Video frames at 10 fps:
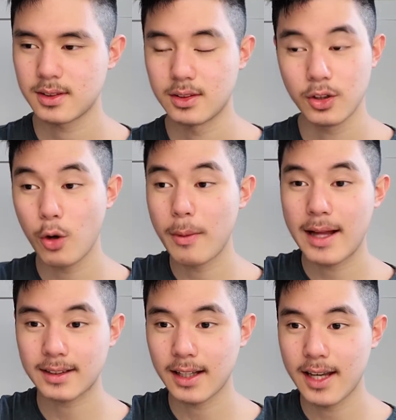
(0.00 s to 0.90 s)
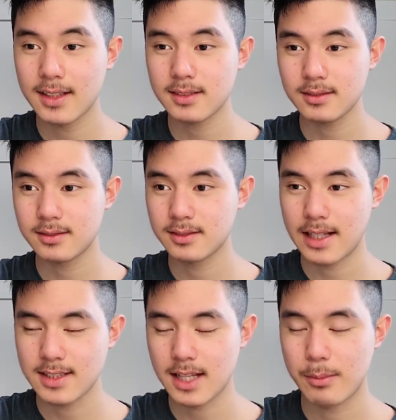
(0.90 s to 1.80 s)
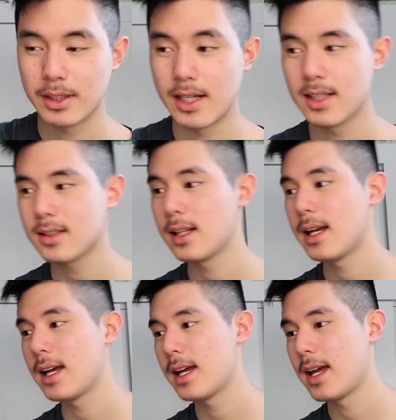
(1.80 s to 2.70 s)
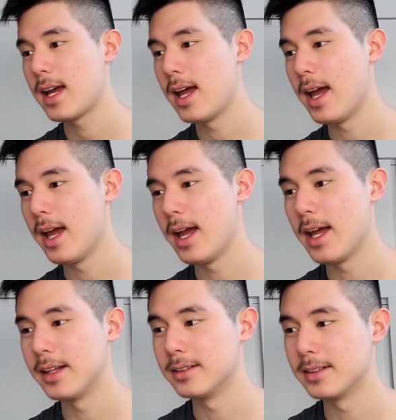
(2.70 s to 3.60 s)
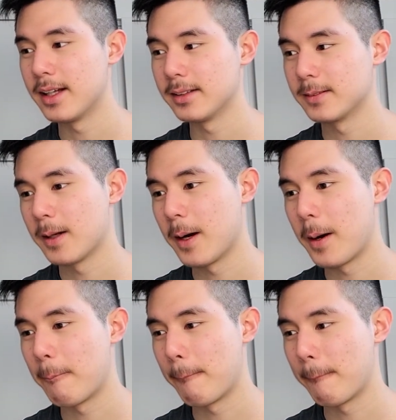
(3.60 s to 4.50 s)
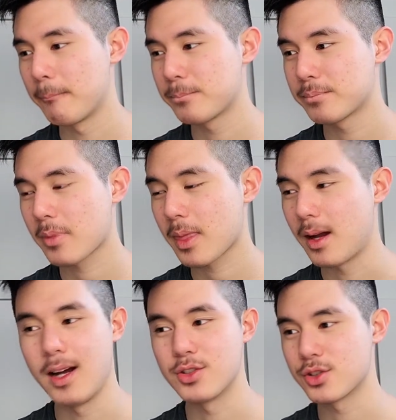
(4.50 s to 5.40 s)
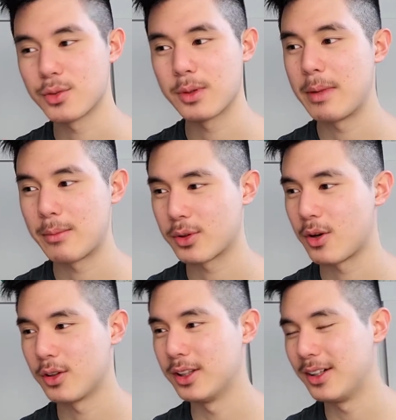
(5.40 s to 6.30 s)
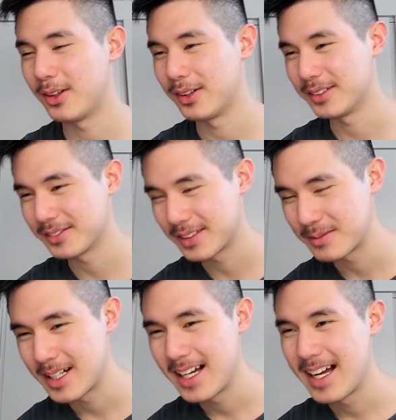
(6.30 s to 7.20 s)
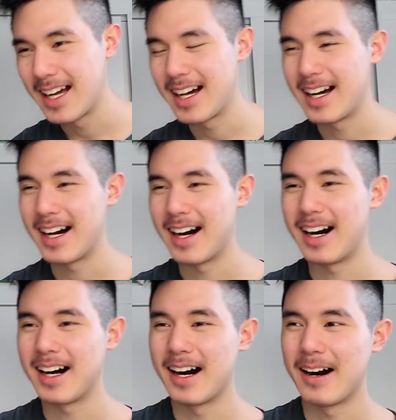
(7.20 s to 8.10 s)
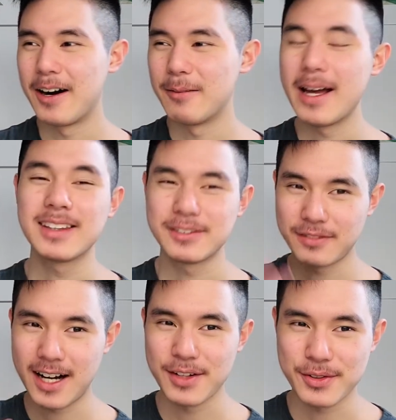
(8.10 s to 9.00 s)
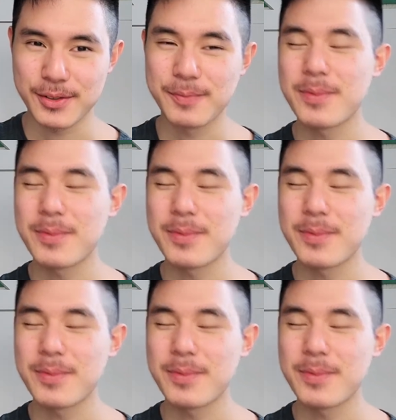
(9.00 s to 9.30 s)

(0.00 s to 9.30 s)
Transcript: Nomadland, that's nominated, and then I just don't remember all of them, and The Father.